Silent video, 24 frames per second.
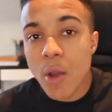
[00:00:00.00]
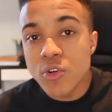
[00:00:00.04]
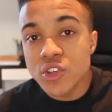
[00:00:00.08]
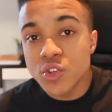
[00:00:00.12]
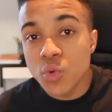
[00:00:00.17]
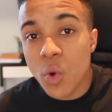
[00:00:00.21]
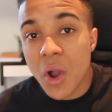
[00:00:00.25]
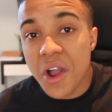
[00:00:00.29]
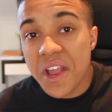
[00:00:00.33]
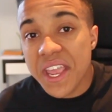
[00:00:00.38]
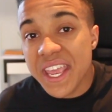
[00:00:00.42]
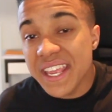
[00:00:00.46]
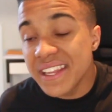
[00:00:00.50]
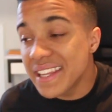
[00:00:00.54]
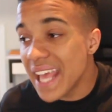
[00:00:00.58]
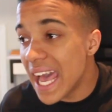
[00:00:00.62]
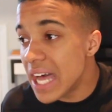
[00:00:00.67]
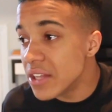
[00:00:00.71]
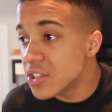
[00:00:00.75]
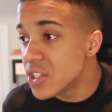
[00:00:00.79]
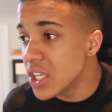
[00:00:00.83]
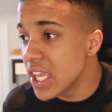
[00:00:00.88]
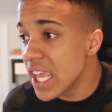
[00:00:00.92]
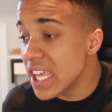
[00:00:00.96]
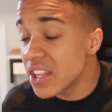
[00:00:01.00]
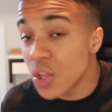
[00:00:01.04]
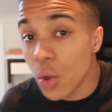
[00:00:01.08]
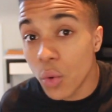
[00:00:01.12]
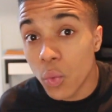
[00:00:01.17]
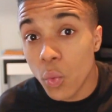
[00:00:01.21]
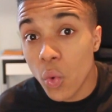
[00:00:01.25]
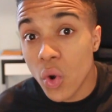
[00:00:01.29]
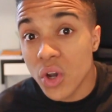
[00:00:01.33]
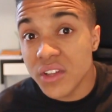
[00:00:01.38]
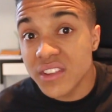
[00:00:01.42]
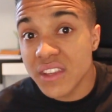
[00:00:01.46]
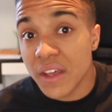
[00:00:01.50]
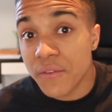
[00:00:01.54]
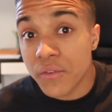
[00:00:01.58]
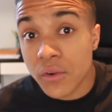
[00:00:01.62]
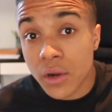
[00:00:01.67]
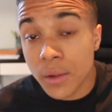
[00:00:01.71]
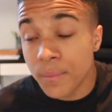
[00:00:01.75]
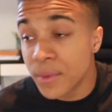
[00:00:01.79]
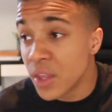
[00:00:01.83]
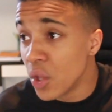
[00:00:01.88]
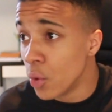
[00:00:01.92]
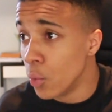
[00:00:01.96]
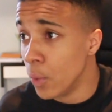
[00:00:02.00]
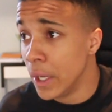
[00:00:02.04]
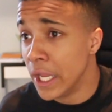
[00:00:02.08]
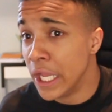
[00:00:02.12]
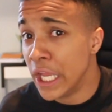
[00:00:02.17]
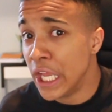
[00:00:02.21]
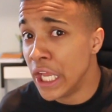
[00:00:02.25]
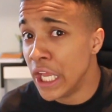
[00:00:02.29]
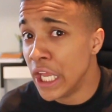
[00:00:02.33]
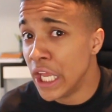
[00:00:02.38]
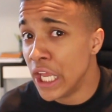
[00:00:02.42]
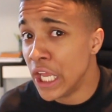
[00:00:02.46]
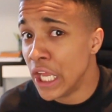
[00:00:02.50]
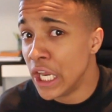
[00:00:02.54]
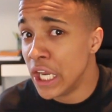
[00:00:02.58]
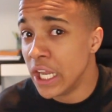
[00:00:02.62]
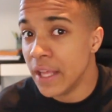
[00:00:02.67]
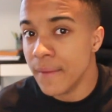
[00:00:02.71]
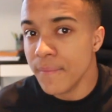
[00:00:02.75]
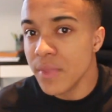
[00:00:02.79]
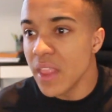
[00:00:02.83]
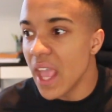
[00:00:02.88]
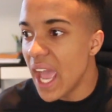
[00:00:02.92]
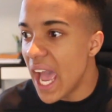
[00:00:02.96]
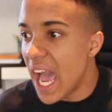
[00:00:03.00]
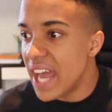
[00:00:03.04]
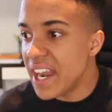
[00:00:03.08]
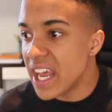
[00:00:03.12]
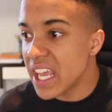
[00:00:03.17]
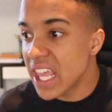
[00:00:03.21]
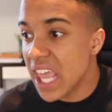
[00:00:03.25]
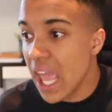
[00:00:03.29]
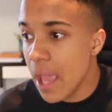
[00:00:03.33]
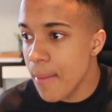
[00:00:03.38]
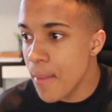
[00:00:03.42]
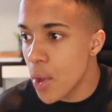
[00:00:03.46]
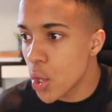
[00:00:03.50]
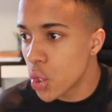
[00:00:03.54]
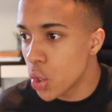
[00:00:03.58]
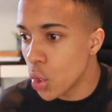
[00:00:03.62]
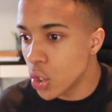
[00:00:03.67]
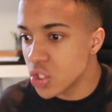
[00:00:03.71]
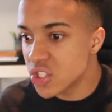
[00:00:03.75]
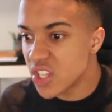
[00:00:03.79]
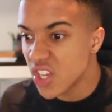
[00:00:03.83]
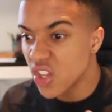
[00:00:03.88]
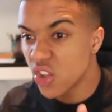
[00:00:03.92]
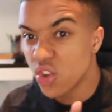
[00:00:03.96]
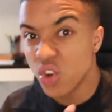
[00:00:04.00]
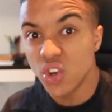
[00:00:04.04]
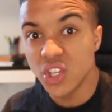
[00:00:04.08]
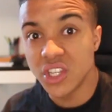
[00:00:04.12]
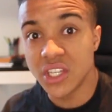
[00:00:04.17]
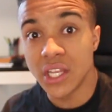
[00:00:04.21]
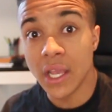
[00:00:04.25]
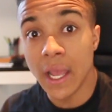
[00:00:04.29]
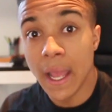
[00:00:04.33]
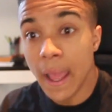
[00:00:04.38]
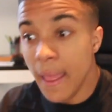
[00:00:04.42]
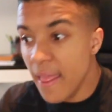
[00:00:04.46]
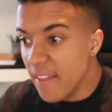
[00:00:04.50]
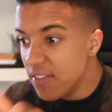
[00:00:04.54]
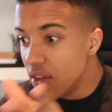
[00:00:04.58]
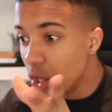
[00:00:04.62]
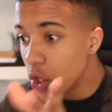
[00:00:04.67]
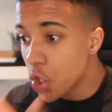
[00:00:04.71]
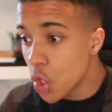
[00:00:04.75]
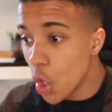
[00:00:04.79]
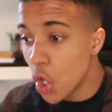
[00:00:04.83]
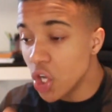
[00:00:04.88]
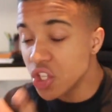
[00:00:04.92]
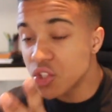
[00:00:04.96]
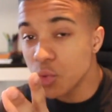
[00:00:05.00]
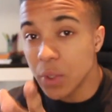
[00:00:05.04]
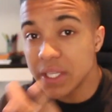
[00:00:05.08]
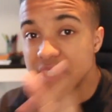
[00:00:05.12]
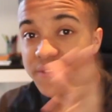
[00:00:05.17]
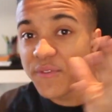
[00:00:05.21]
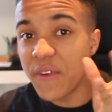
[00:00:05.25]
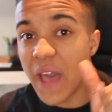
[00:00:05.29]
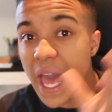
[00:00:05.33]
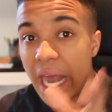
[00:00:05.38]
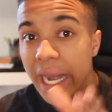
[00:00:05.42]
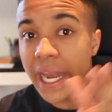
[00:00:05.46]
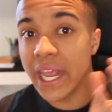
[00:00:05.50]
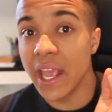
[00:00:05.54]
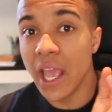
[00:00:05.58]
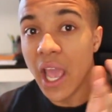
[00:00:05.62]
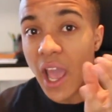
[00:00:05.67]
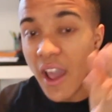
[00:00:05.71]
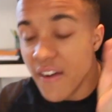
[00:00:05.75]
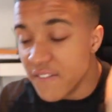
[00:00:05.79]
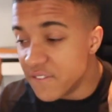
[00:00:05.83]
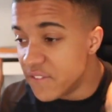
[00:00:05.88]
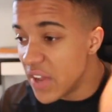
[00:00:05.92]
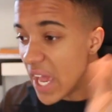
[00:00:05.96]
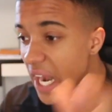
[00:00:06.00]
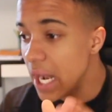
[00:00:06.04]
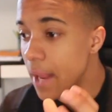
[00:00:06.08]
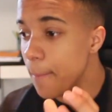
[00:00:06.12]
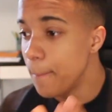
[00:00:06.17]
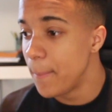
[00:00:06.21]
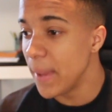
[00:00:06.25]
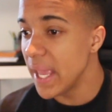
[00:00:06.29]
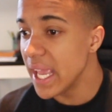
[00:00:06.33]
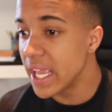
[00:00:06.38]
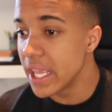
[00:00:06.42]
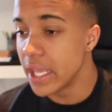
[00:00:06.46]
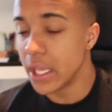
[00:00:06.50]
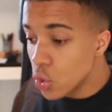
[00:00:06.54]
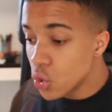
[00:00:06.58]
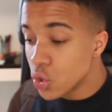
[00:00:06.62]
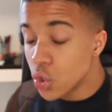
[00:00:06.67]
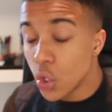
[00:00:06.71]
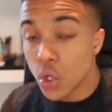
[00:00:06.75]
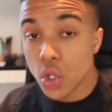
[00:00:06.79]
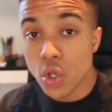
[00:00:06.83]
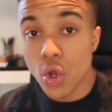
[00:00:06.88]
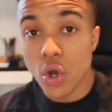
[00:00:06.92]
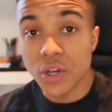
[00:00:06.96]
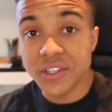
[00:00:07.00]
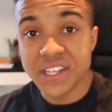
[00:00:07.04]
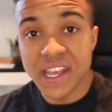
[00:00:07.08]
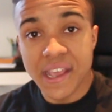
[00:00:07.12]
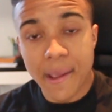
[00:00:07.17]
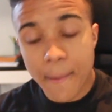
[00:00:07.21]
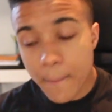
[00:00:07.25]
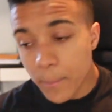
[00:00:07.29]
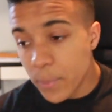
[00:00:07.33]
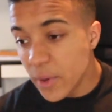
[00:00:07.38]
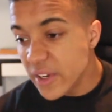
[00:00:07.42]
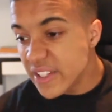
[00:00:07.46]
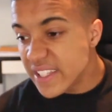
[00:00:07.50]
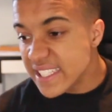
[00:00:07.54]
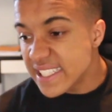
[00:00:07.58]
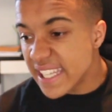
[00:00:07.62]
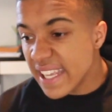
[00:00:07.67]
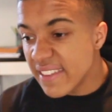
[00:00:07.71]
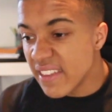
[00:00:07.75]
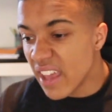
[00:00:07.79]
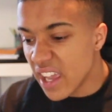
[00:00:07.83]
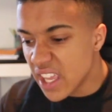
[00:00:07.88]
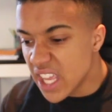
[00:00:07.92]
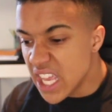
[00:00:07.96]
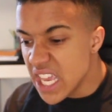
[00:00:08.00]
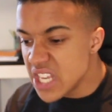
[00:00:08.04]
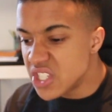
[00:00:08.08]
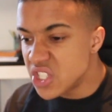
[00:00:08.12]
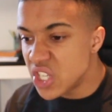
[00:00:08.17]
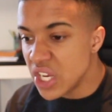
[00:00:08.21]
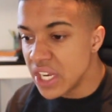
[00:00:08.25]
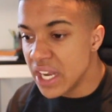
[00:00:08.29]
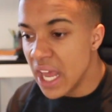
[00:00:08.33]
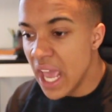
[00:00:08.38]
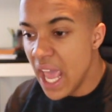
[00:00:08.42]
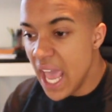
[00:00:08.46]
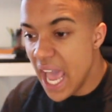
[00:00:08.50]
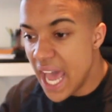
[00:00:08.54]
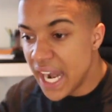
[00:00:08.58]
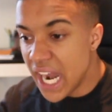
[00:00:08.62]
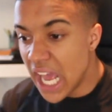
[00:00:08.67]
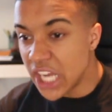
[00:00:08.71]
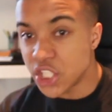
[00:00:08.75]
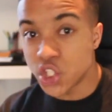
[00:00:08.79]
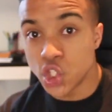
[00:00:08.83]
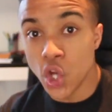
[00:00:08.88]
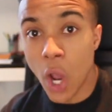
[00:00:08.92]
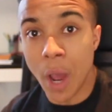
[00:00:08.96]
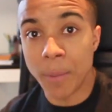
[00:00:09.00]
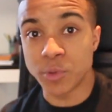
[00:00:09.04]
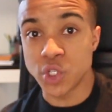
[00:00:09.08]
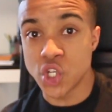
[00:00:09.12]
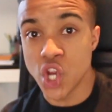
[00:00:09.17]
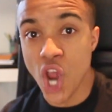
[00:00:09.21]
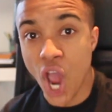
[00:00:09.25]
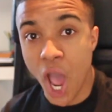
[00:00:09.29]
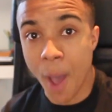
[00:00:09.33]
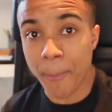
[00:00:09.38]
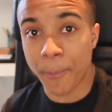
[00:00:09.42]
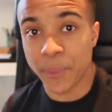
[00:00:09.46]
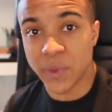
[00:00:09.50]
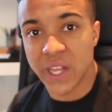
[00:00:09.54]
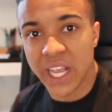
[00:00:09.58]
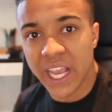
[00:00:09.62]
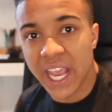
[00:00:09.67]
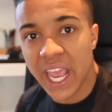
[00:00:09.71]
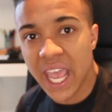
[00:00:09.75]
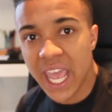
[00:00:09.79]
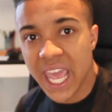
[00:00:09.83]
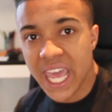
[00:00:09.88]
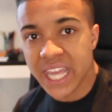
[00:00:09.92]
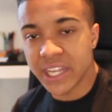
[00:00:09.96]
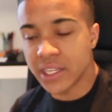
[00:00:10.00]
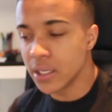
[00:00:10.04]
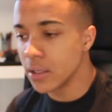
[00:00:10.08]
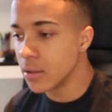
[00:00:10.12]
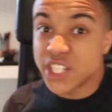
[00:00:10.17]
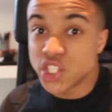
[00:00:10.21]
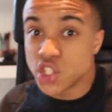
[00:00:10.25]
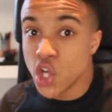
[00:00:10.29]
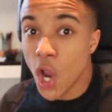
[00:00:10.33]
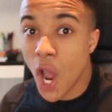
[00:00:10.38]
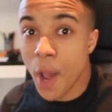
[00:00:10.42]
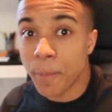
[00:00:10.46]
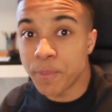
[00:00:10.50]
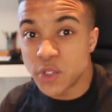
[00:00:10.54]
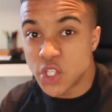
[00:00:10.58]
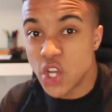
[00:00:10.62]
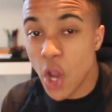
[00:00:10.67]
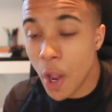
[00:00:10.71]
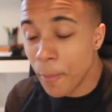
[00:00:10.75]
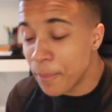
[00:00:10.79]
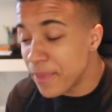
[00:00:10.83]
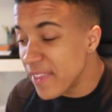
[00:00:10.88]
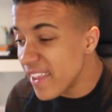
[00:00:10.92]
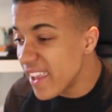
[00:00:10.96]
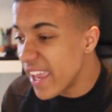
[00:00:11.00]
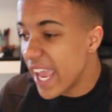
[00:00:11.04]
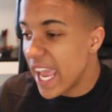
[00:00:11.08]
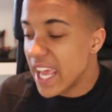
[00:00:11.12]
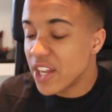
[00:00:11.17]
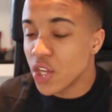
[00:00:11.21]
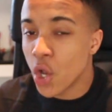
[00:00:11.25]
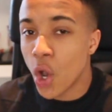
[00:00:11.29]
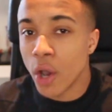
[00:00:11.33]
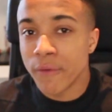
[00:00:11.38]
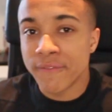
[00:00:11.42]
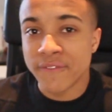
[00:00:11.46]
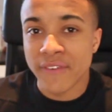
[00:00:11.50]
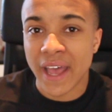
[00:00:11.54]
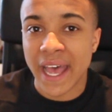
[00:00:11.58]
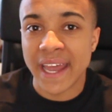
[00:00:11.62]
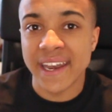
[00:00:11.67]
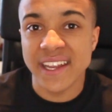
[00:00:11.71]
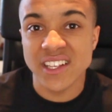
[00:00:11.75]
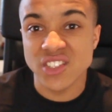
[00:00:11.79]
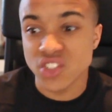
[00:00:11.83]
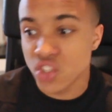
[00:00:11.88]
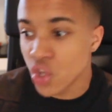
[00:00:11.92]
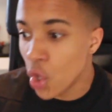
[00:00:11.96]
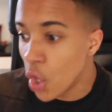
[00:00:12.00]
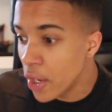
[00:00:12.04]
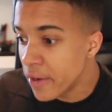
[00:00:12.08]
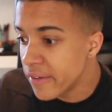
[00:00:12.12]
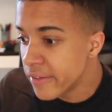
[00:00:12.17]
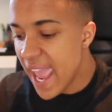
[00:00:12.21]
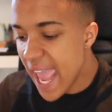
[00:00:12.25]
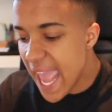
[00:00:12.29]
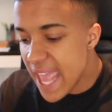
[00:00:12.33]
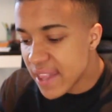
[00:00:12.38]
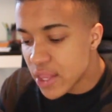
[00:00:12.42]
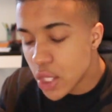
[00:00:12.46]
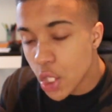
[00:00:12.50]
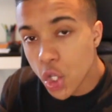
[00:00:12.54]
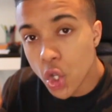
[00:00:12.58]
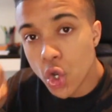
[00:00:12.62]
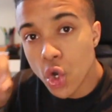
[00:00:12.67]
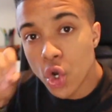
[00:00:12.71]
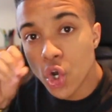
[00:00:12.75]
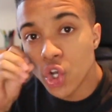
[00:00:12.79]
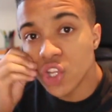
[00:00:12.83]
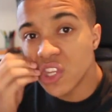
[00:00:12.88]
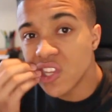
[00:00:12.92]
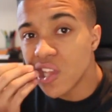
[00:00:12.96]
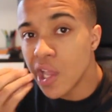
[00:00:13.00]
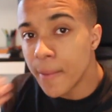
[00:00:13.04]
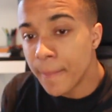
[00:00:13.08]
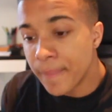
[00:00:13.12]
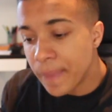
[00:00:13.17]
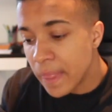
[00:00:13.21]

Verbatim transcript: was walking down to get the water from the well and I came across a goat. The goat was very, very big. Took the goat, put it in the kitchen and I chop chop the head. I chop chop the head off and it's gone. Ate the goat.